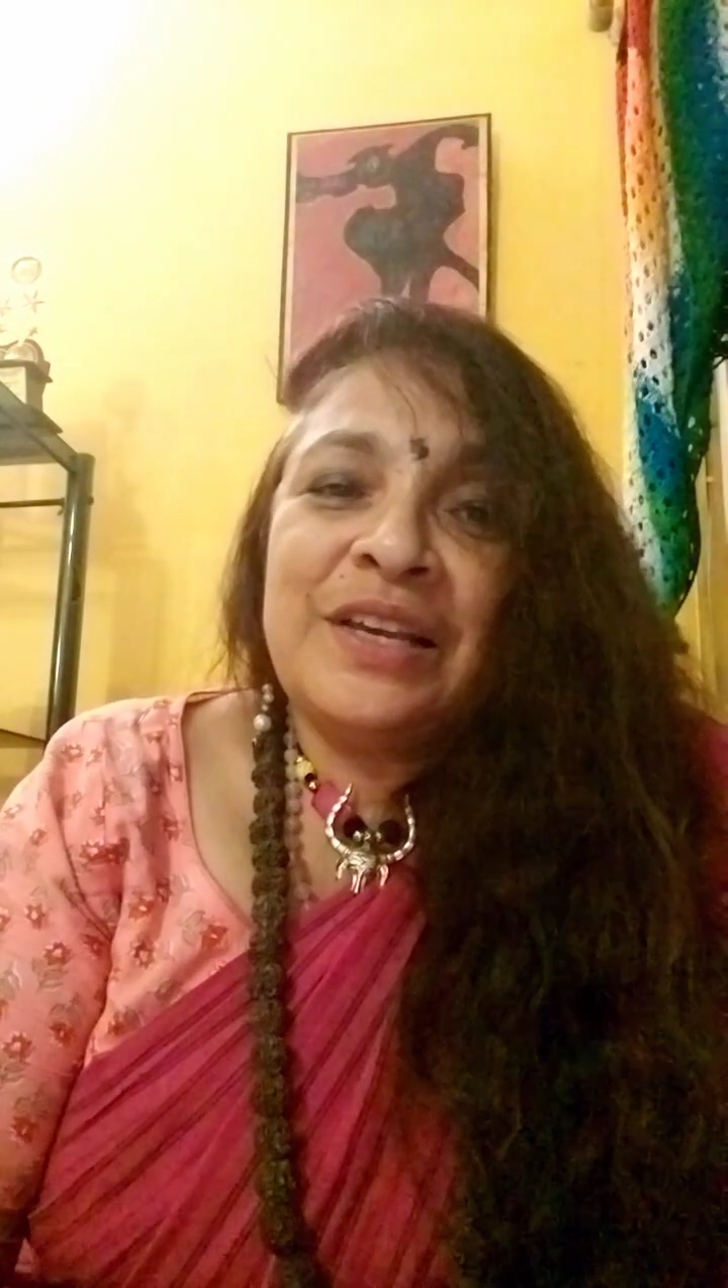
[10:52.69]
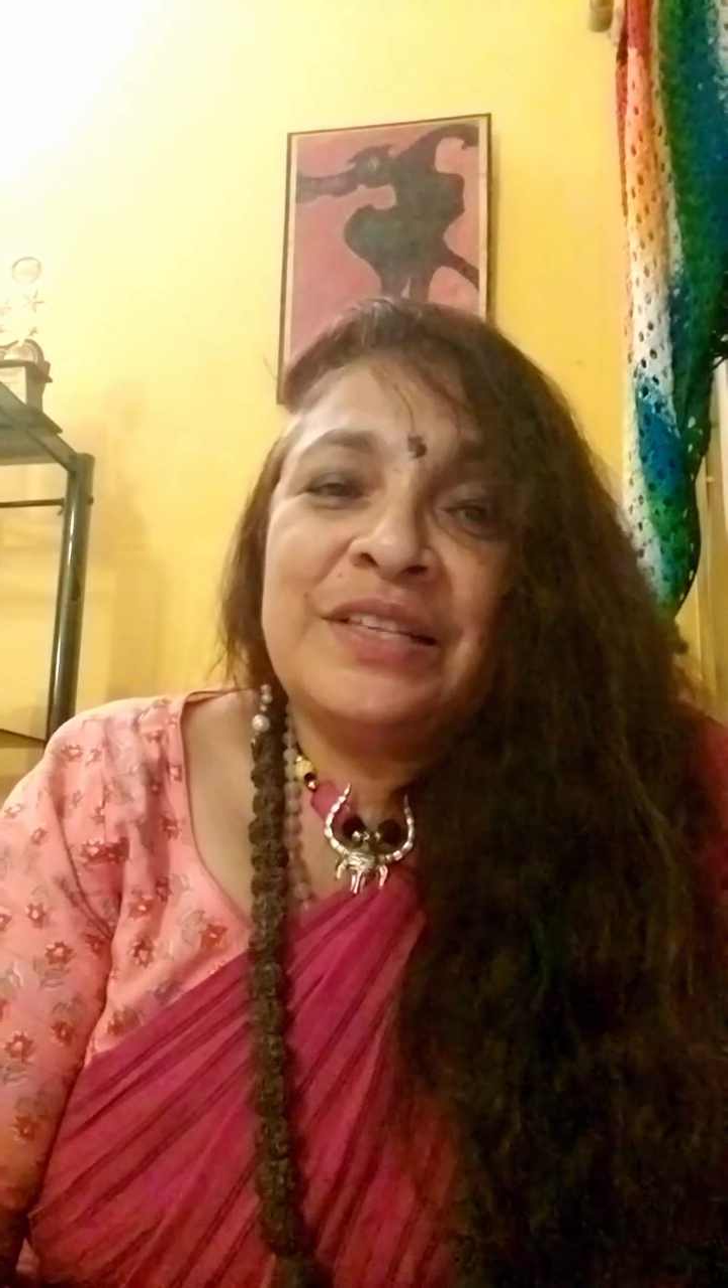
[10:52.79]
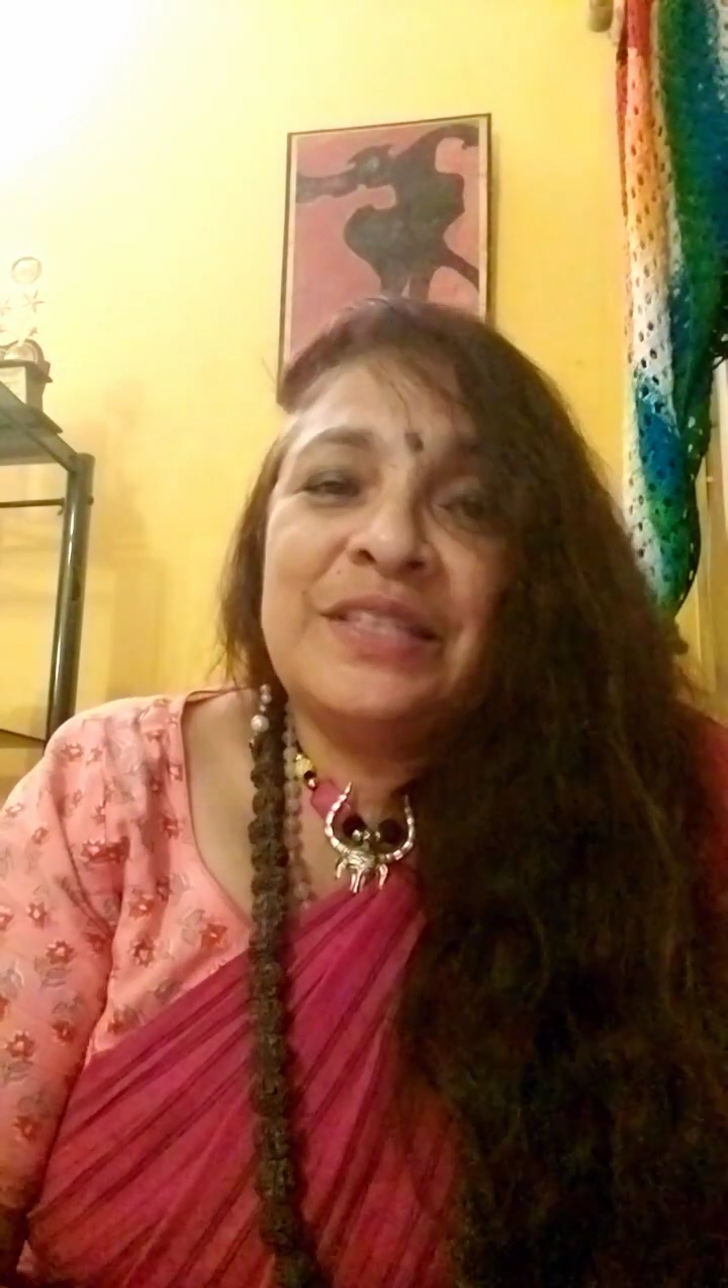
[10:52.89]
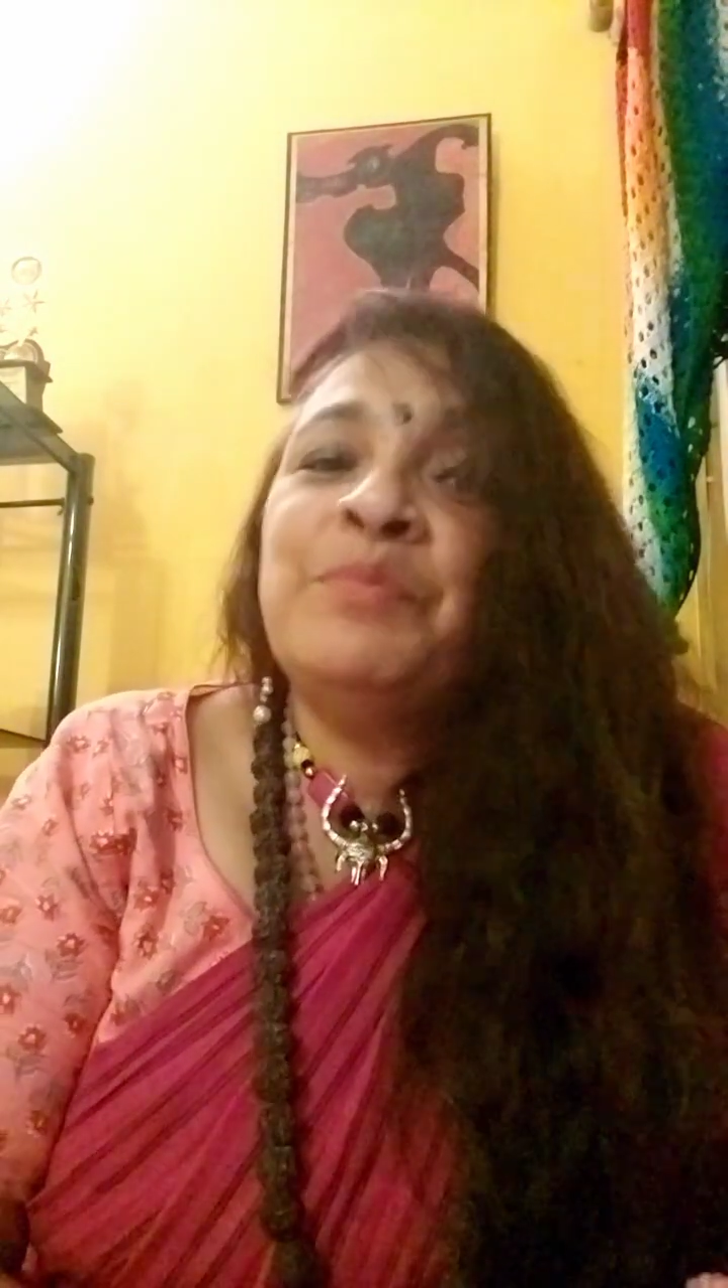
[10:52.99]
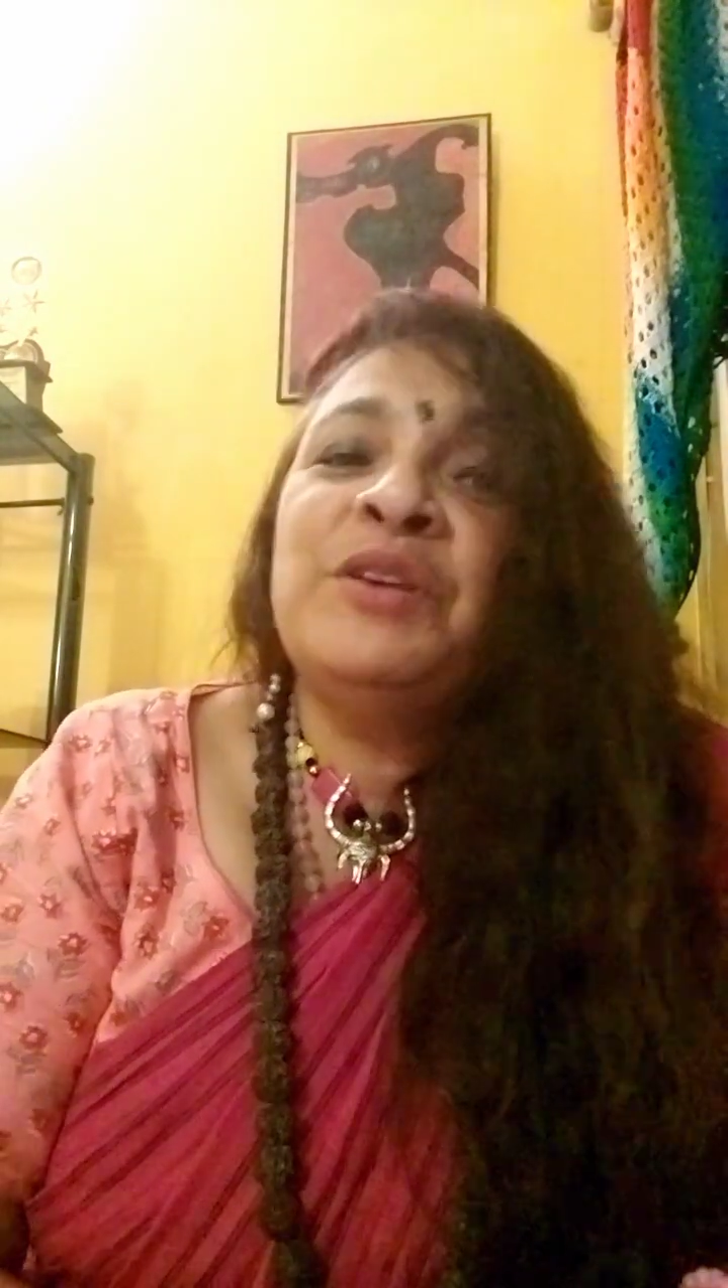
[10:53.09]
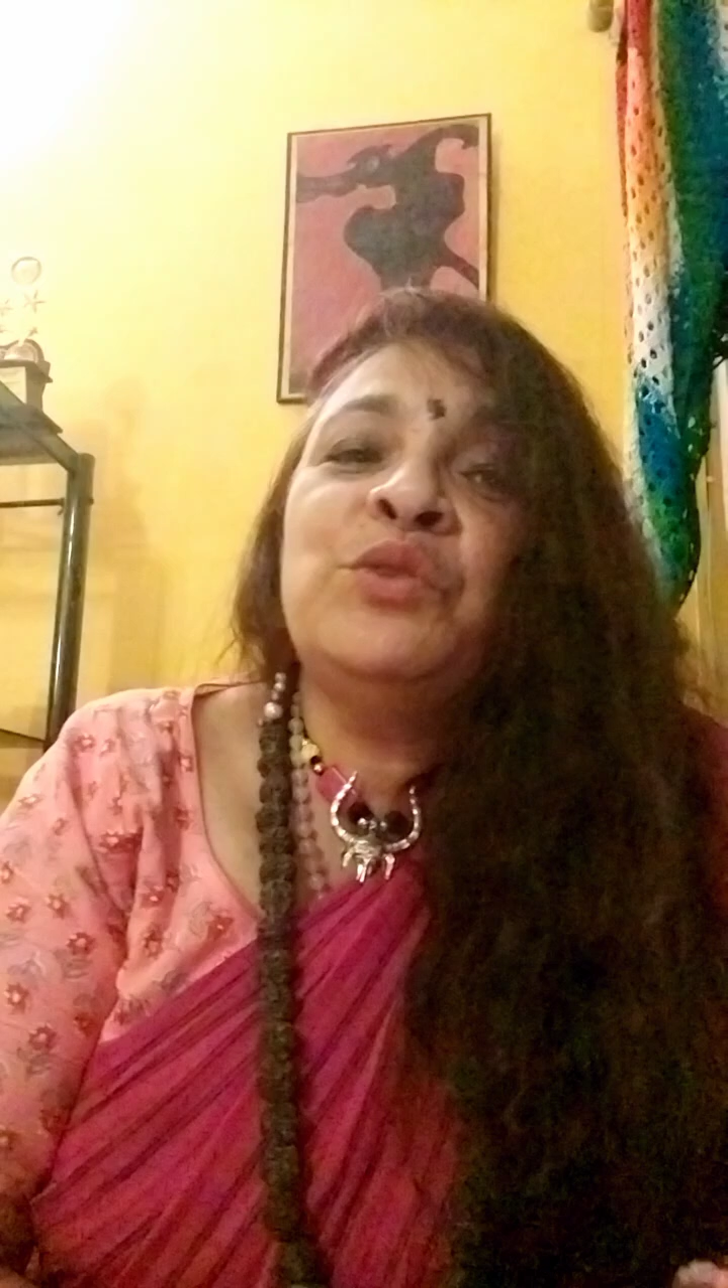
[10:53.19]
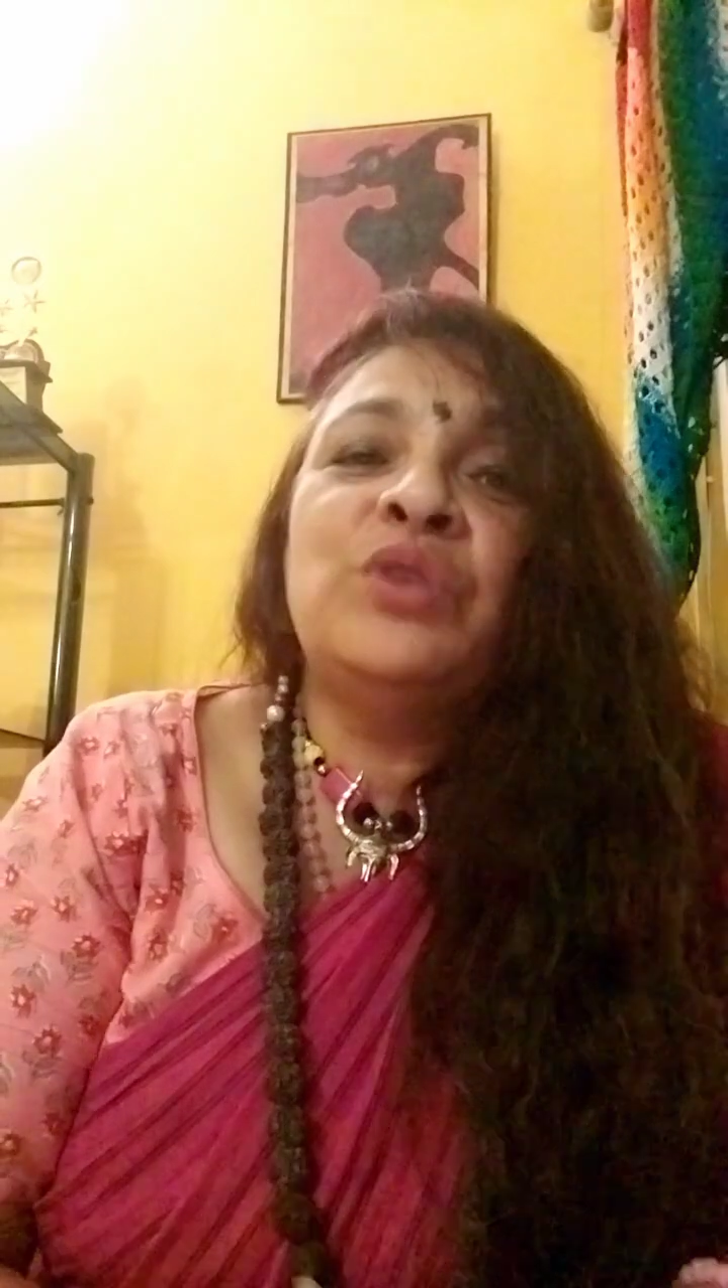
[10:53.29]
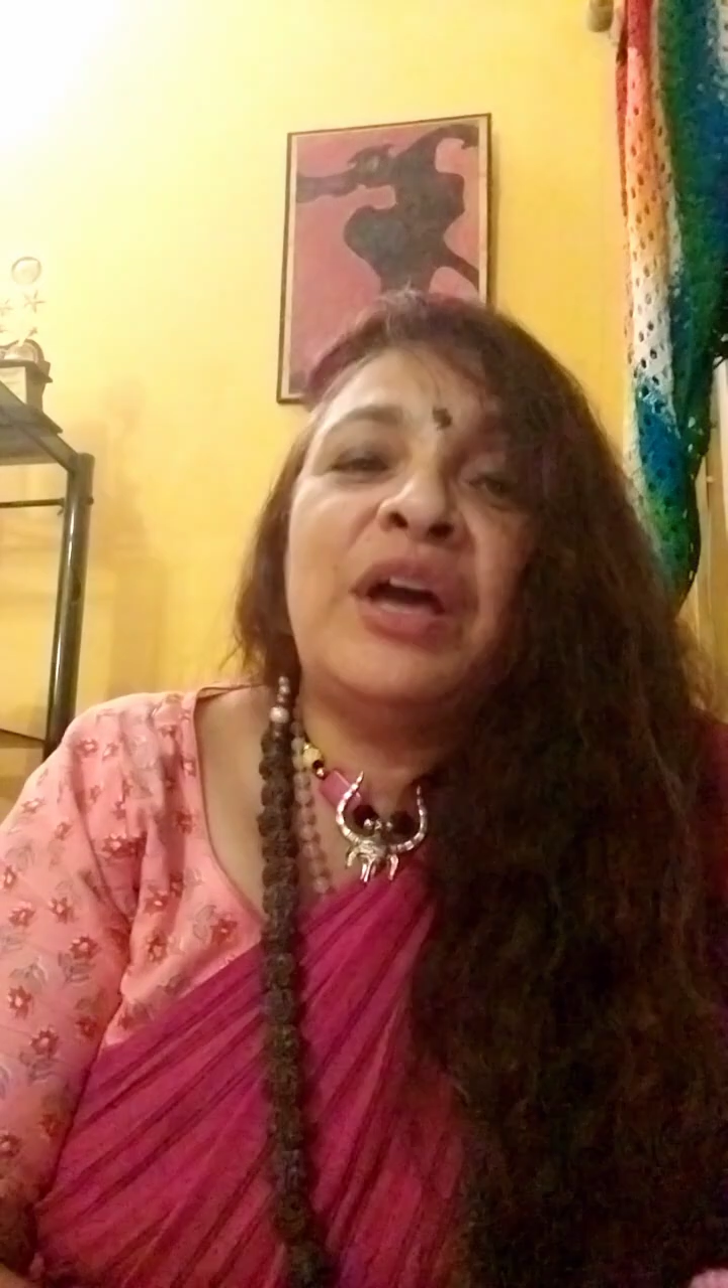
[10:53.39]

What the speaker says: something good